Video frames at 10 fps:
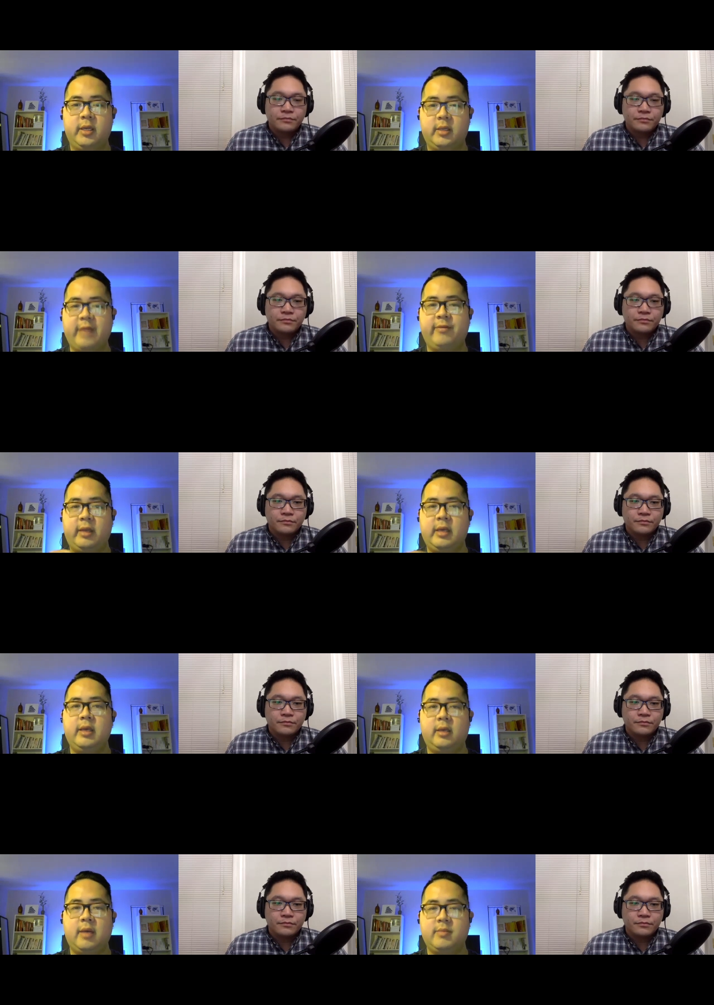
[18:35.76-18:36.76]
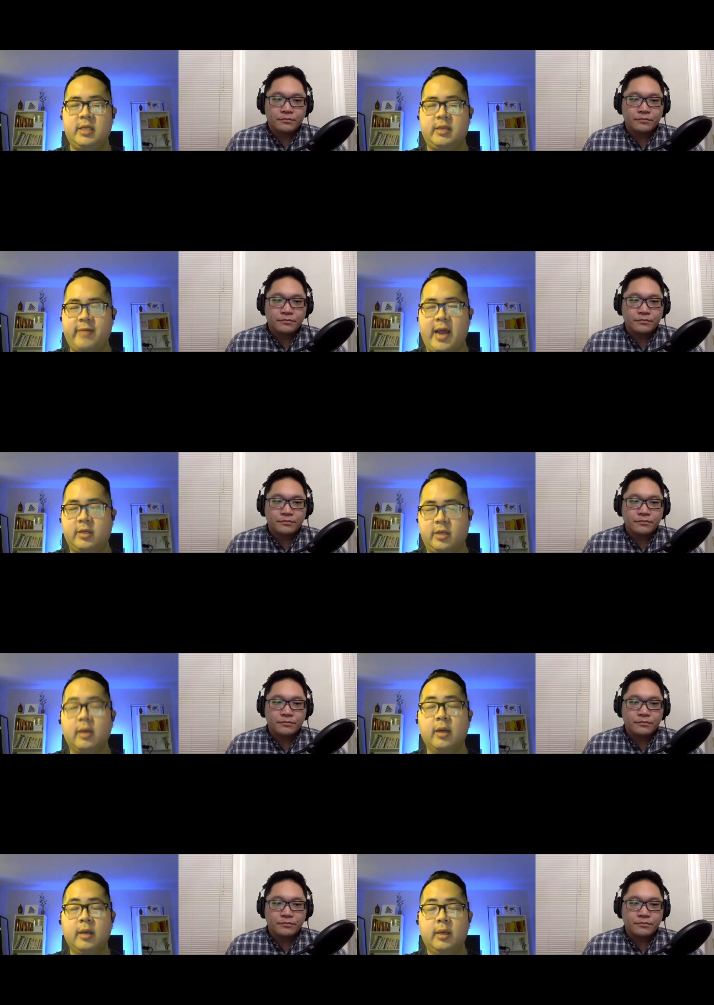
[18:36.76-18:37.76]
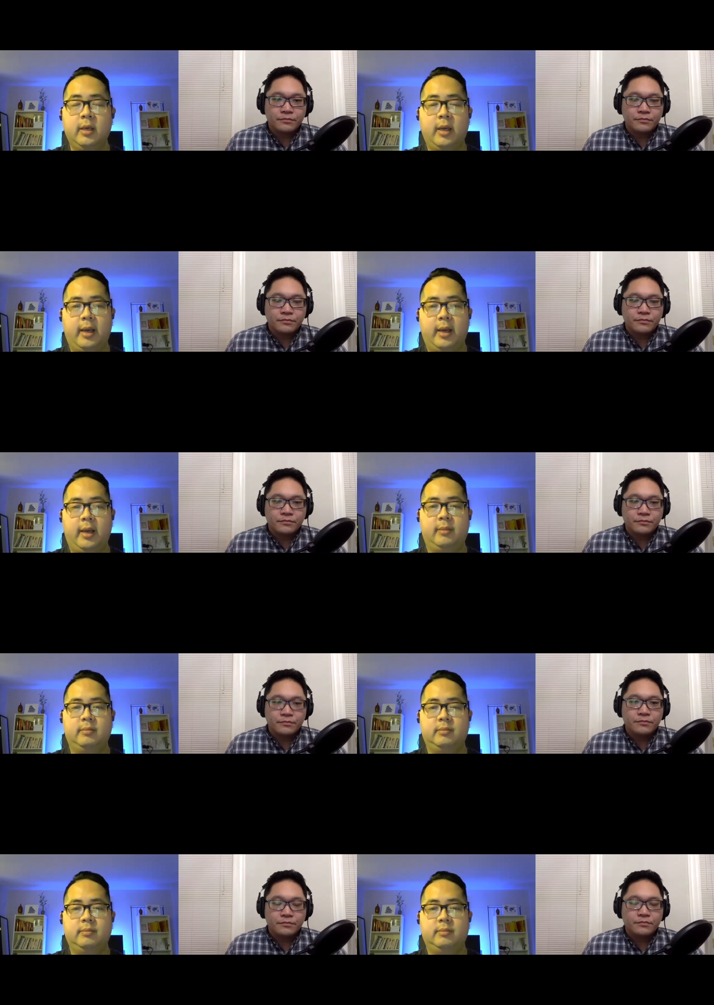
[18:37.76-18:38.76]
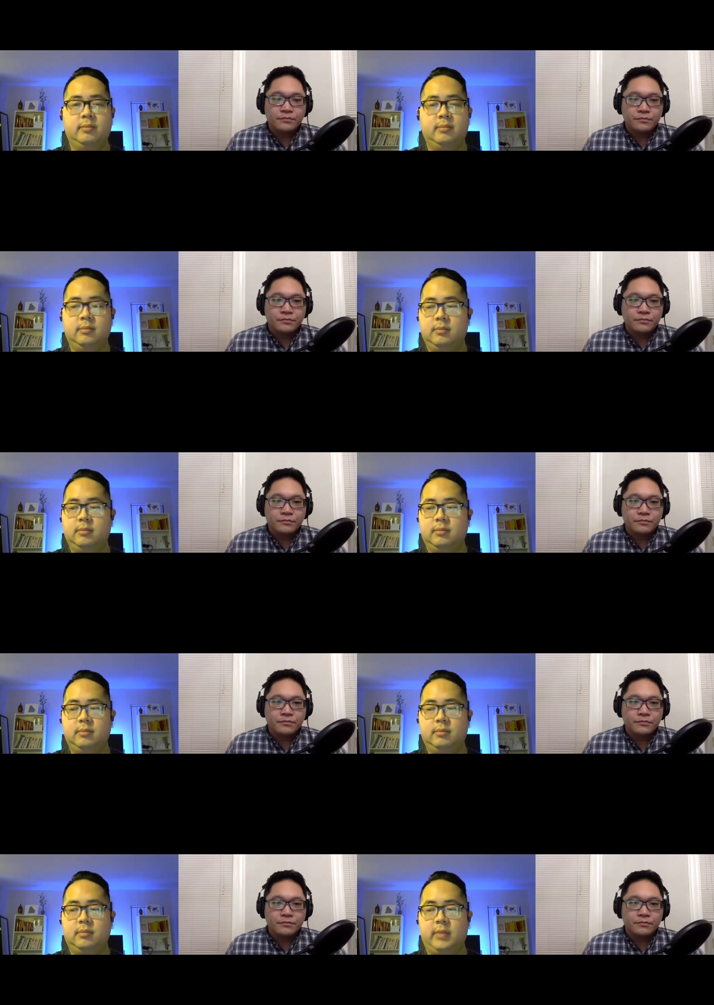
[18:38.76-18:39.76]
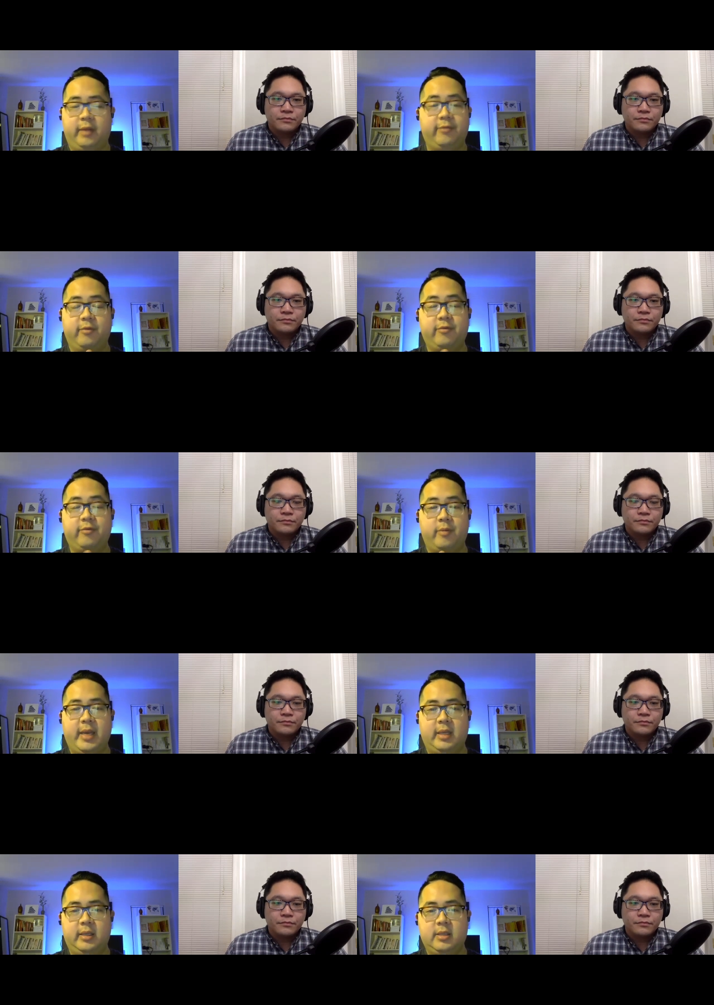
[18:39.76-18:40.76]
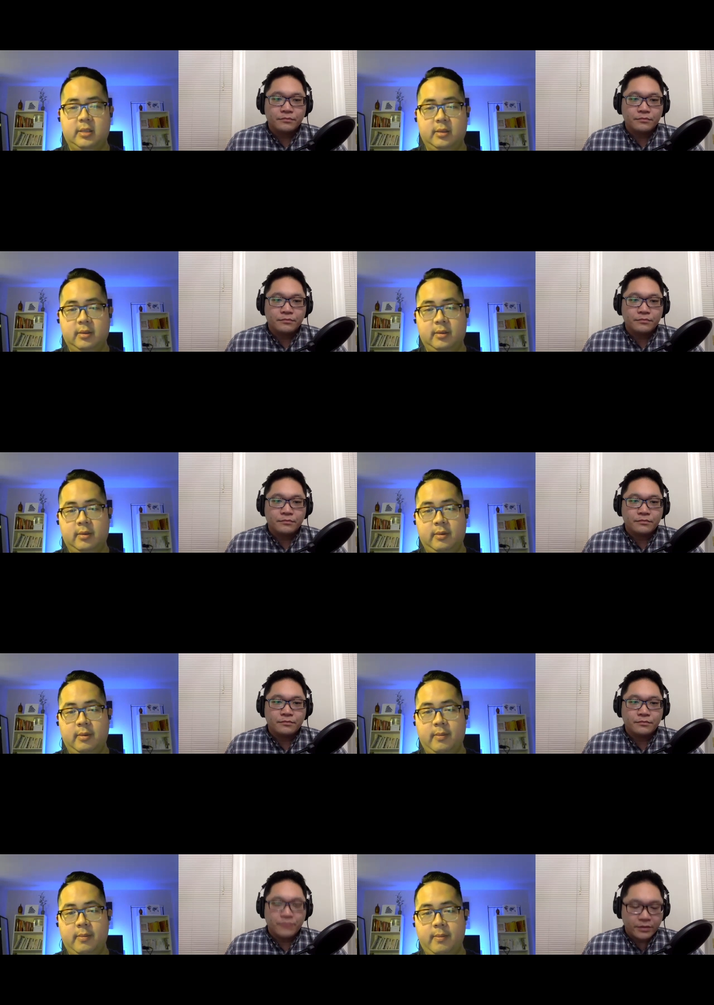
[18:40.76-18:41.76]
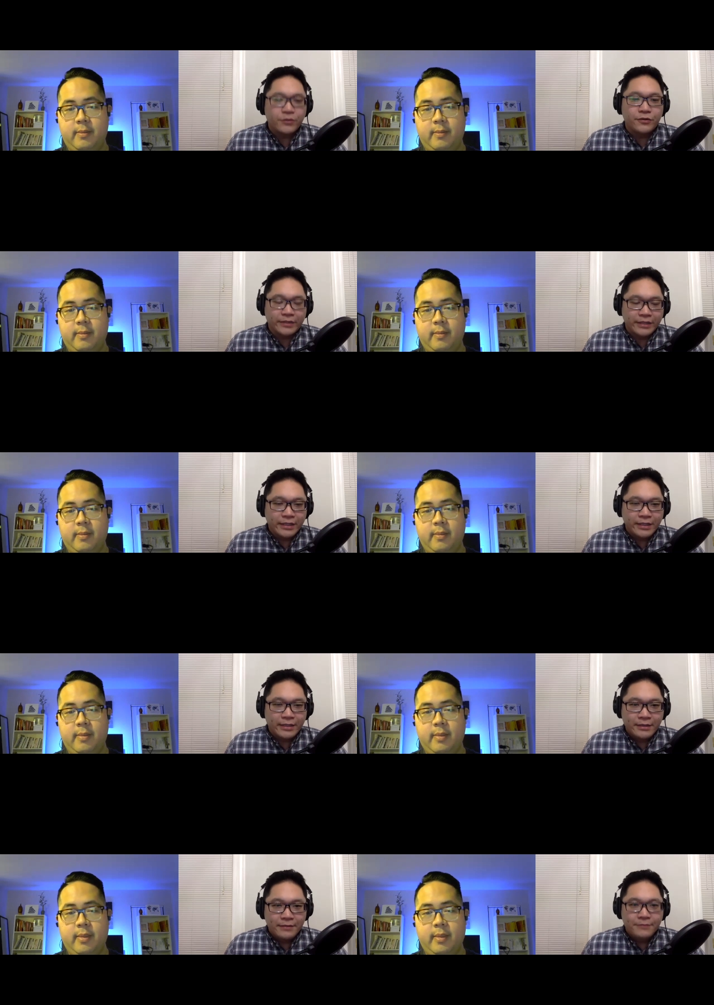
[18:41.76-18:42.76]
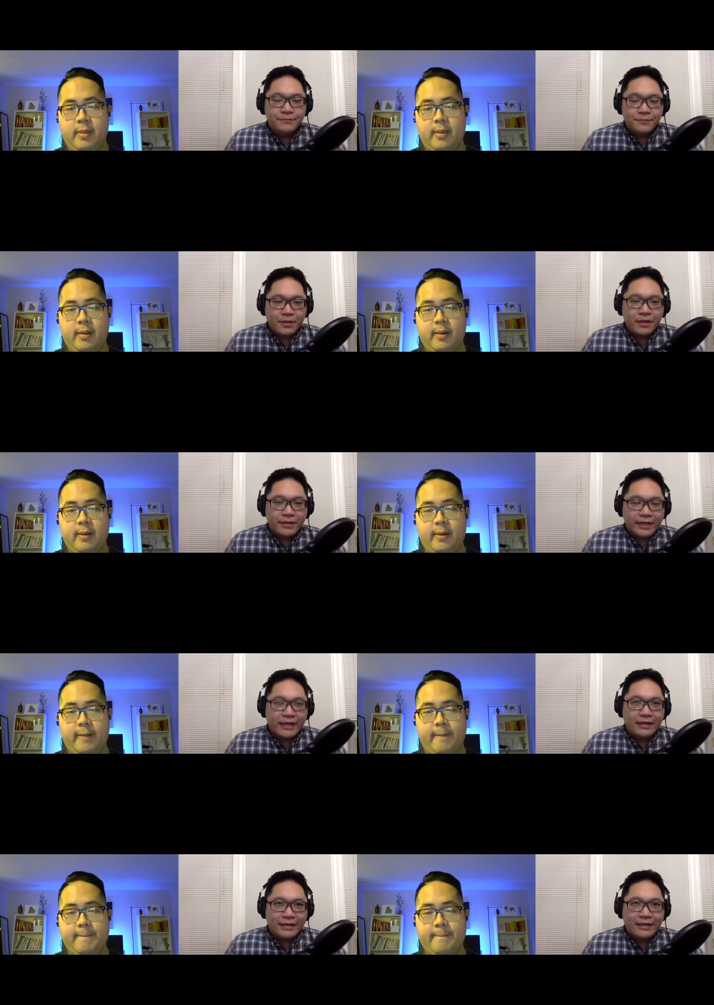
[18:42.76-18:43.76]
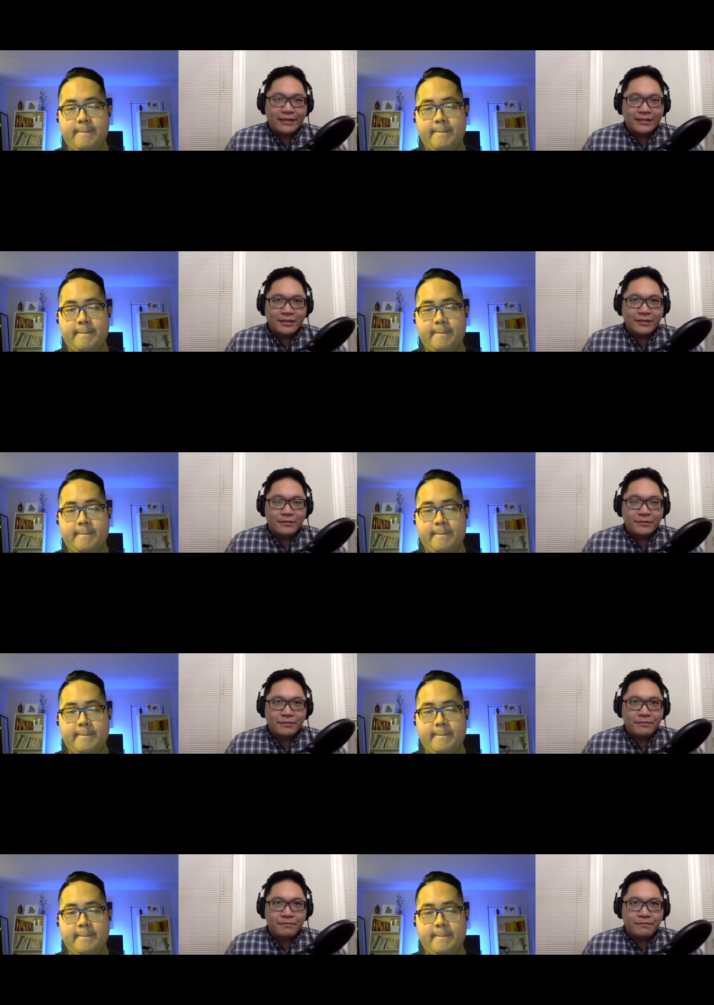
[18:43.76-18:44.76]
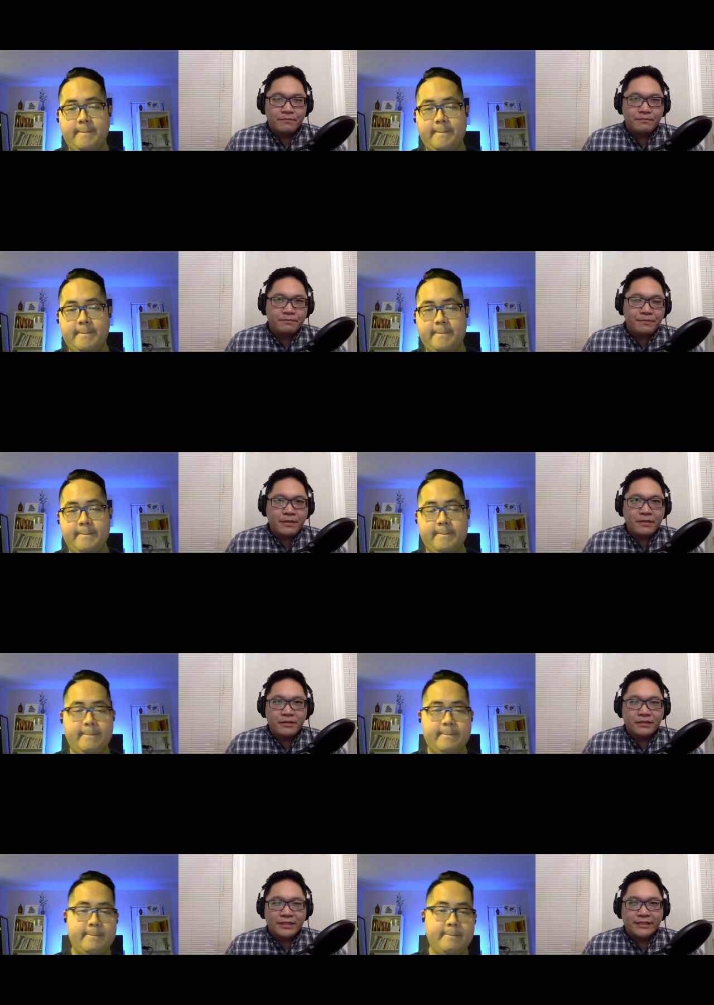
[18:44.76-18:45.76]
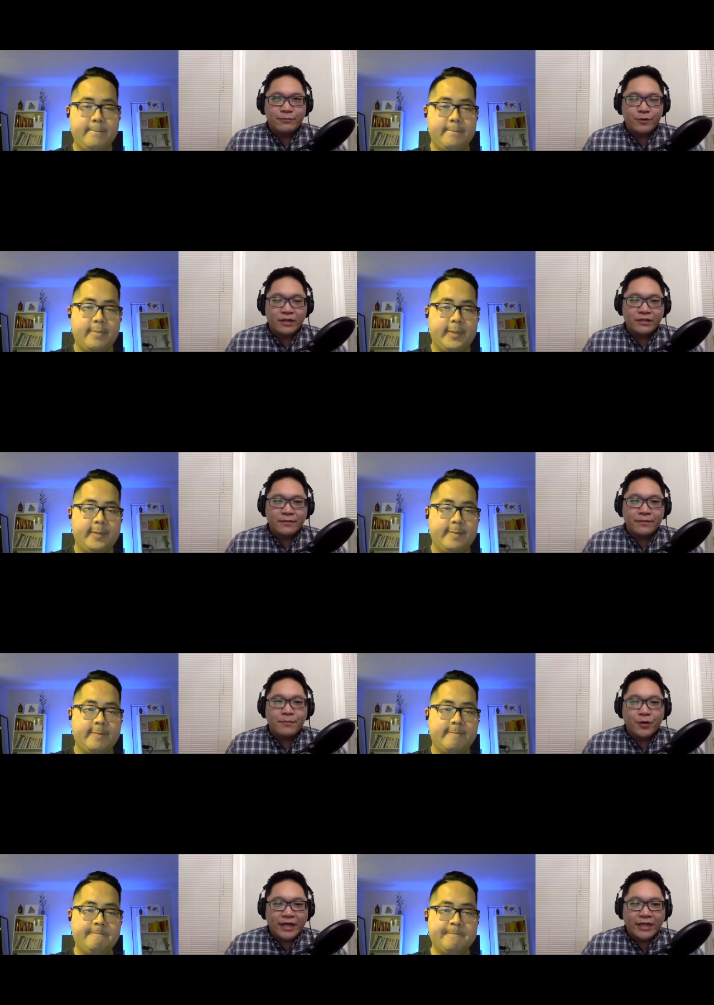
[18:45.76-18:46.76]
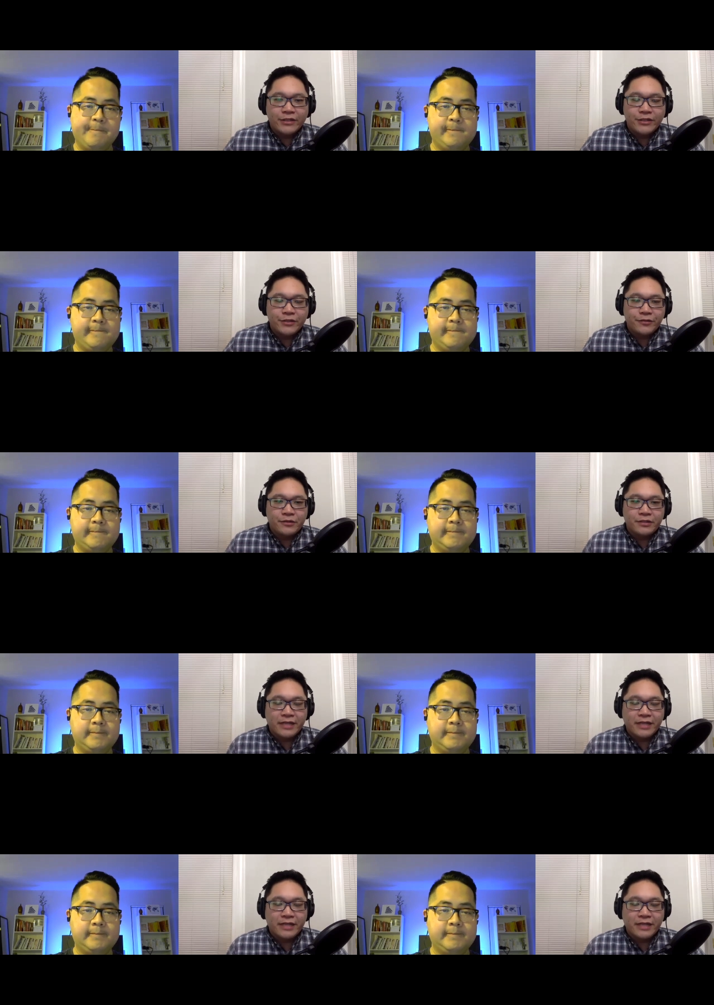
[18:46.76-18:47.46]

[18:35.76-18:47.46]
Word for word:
Speaker 1: definitely it comes into factor, um, like for me at least.
Speaker 2: Totally. Yeah, I, I guess since we're a little bit more into the